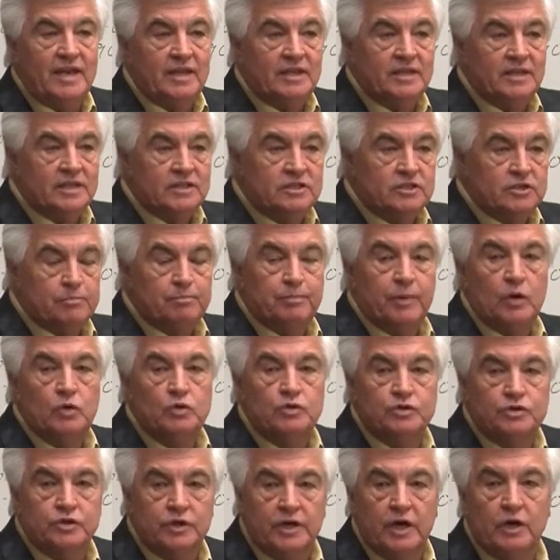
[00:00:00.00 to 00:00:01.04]
it is
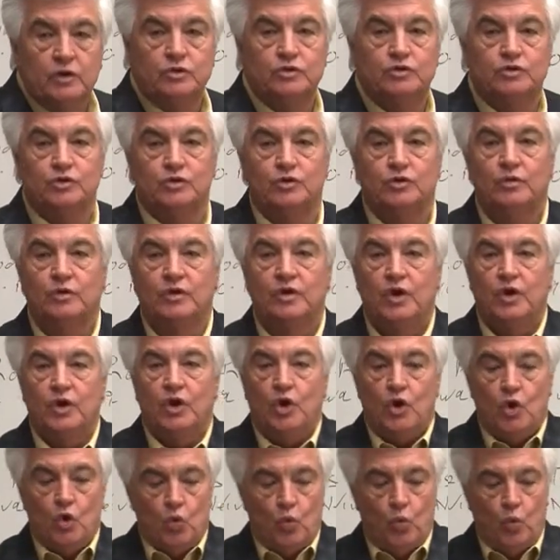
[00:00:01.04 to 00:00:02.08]
supposed to go to.
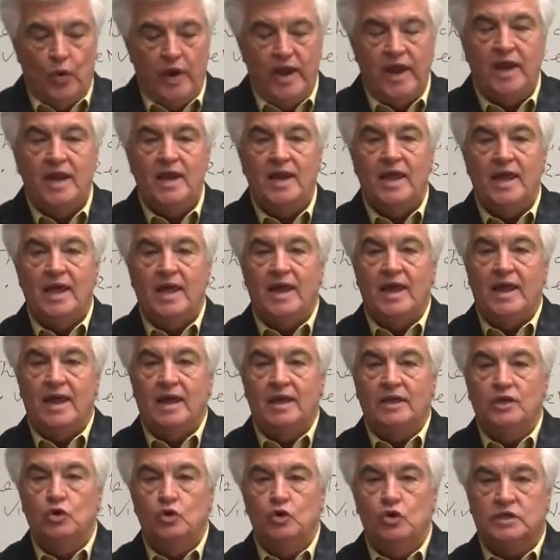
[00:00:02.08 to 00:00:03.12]
When
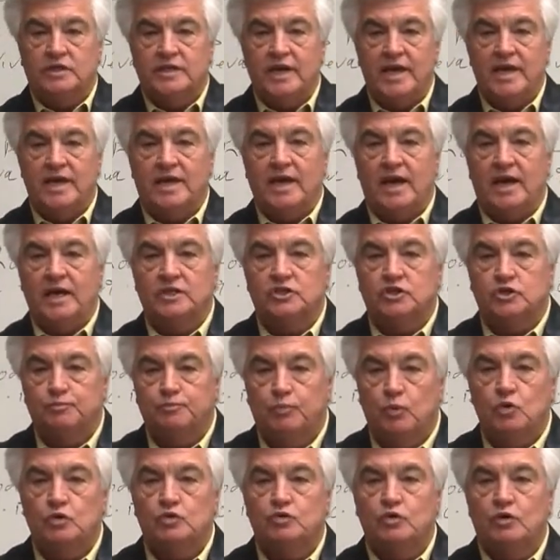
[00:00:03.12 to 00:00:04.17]
you take a
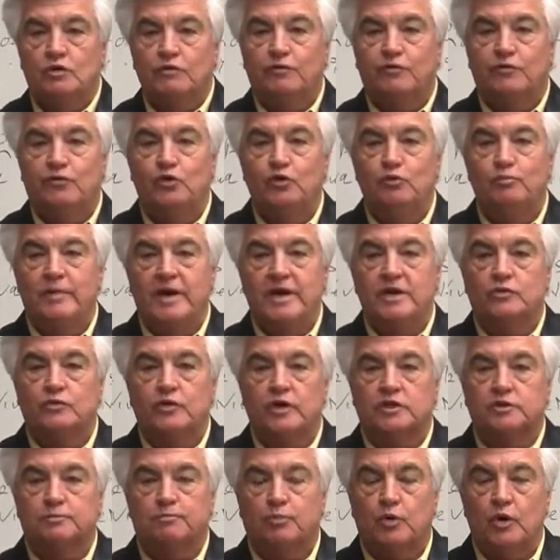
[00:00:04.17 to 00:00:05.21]
Sportron Food
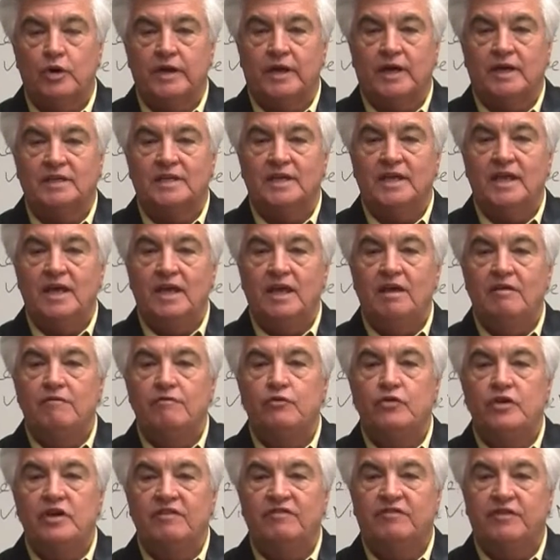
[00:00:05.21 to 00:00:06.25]
Matrix product,
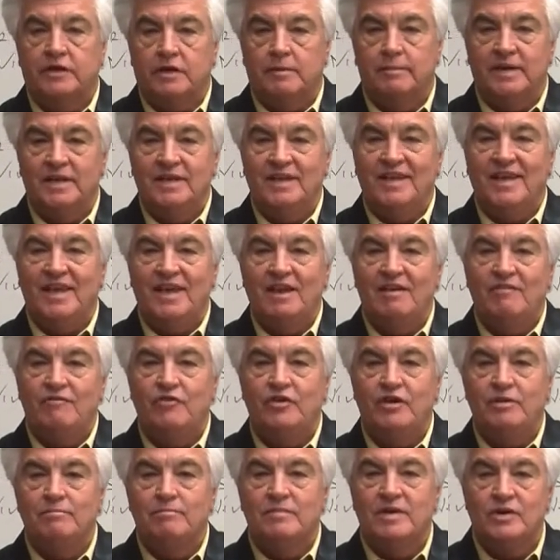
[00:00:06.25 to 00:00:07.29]
every vitamin,
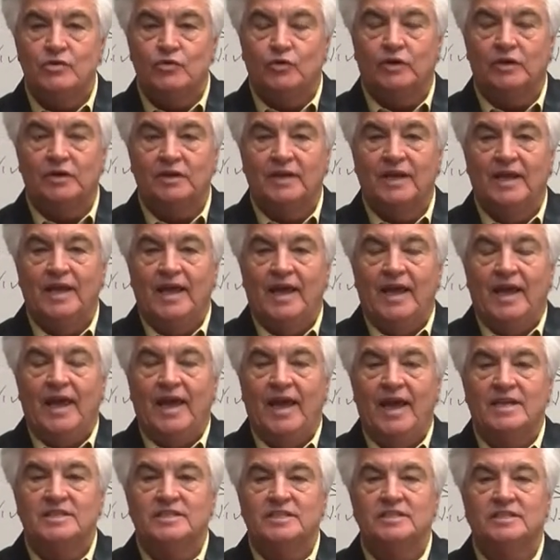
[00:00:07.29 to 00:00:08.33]
every mineral
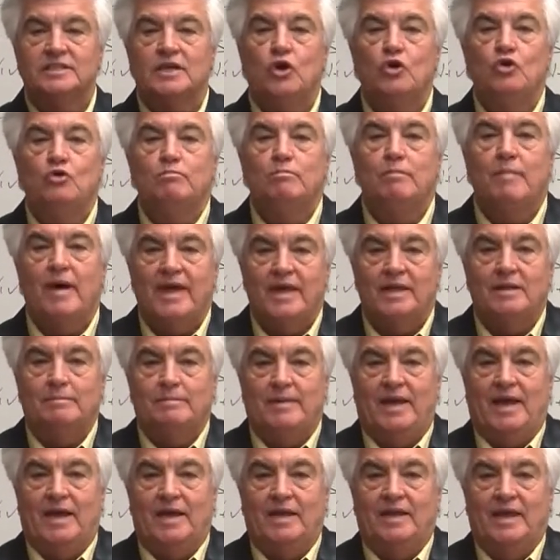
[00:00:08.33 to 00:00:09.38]
has its own
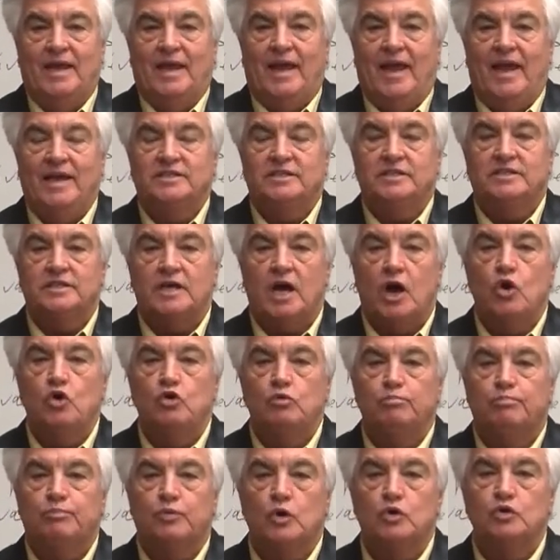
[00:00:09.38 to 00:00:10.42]
mailman, has its
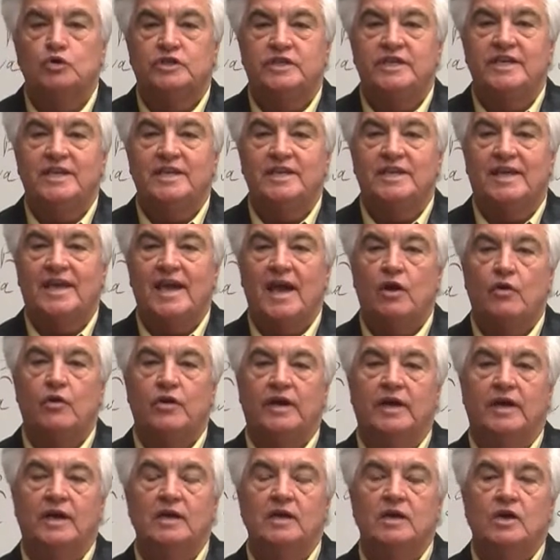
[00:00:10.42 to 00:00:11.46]
own protein
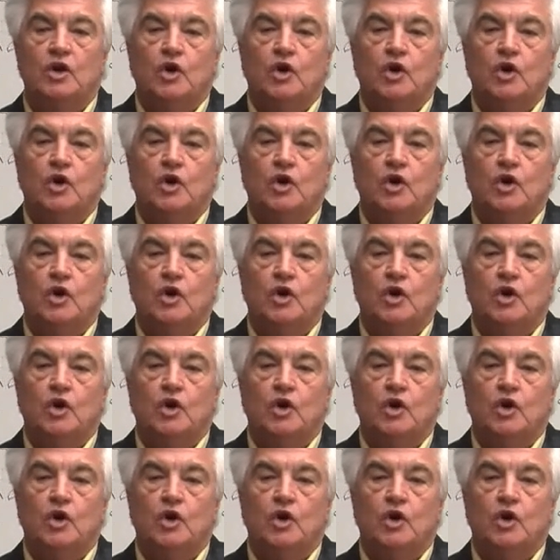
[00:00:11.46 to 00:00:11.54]
carrier,